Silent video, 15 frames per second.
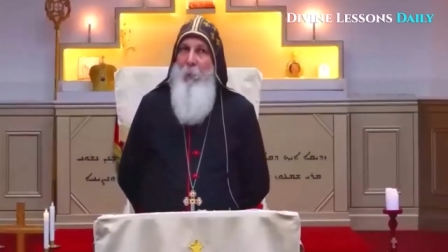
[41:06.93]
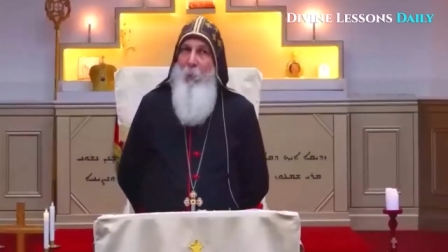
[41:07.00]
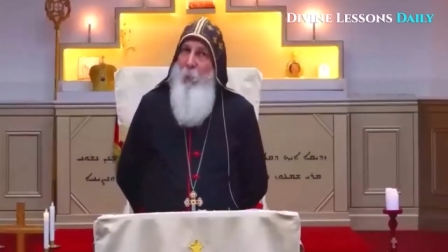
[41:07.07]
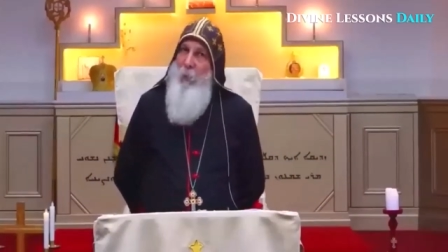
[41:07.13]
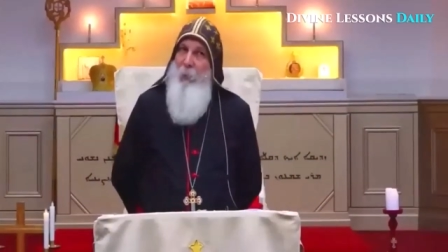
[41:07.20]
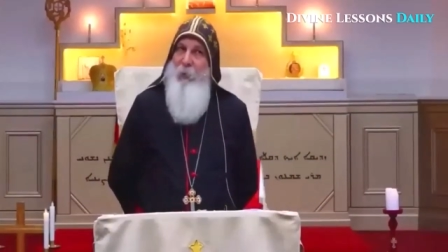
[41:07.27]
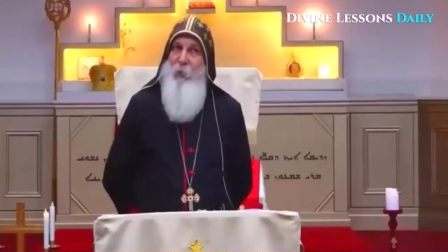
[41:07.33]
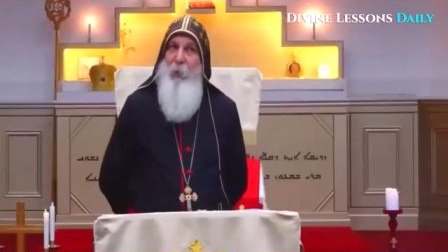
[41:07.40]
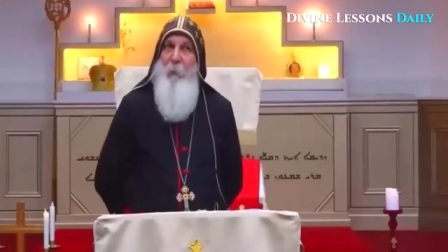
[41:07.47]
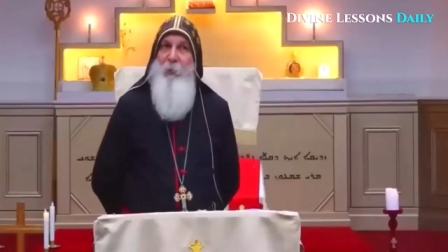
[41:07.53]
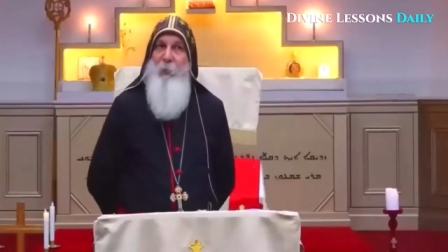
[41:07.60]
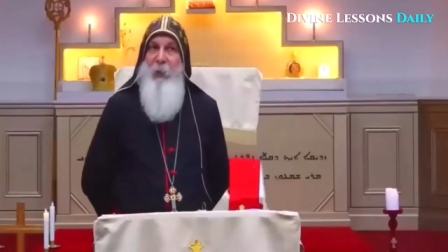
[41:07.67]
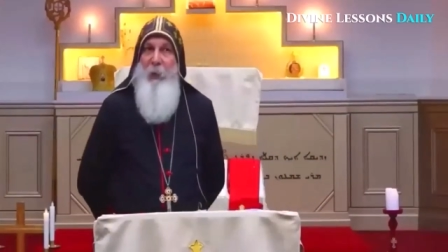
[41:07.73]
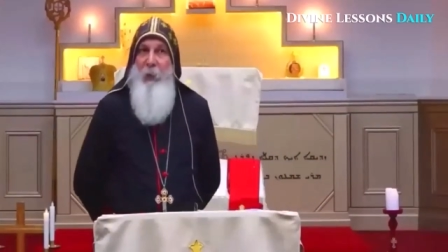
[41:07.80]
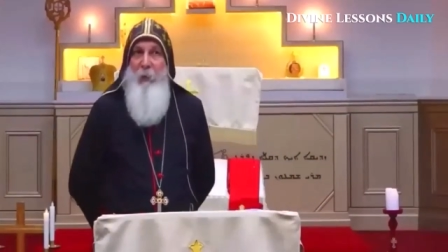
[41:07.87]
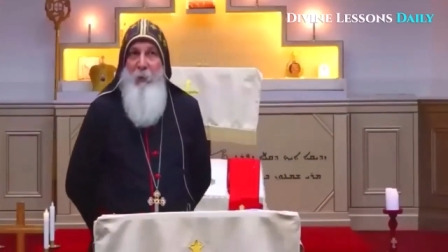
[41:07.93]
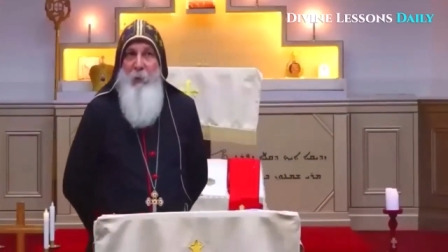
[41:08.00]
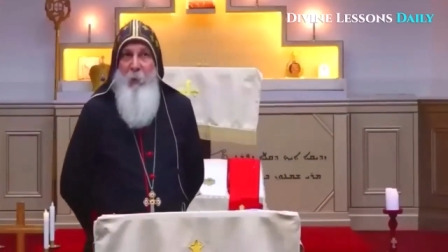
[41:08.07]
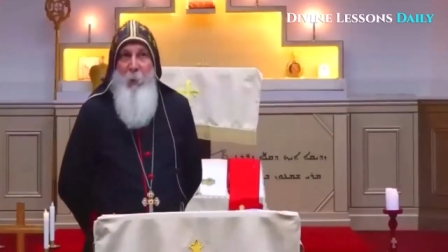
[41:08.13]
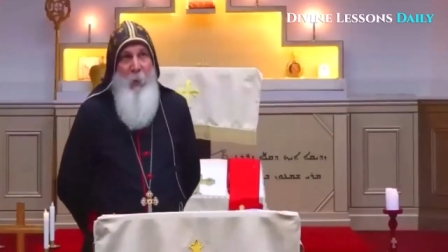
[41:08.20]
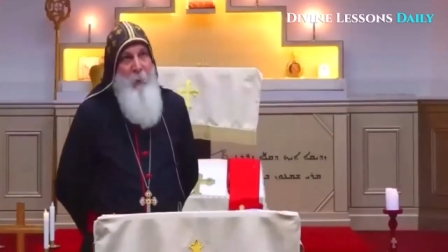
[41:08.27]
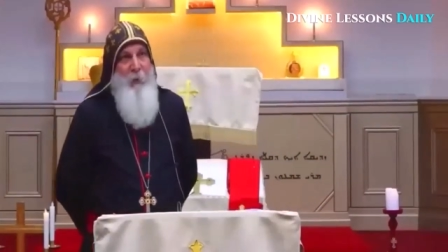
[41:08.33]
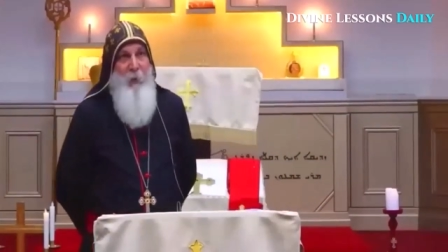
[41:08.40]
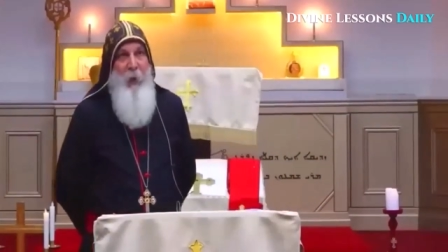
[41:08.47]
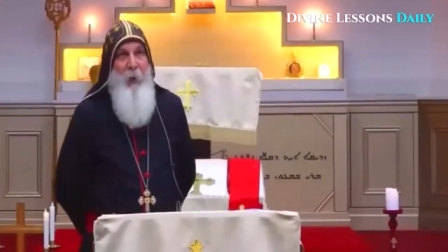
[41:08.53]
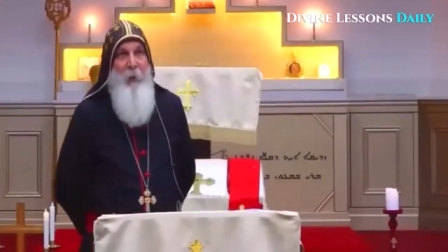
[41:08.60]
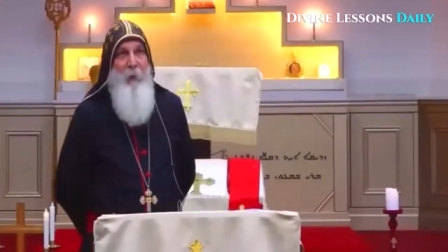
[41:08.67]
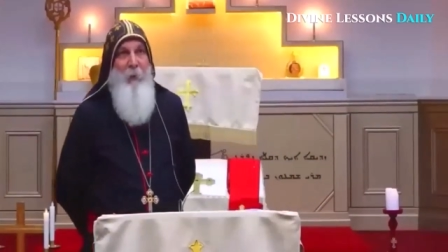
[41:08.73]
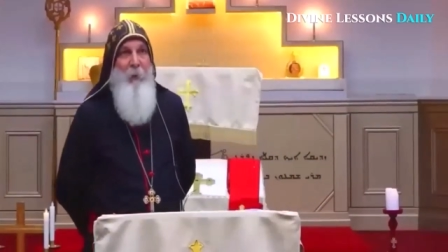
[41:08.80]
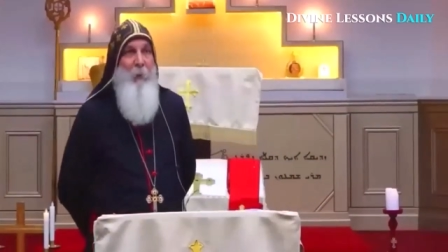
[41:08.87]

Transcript: When we stop sinning, when we die.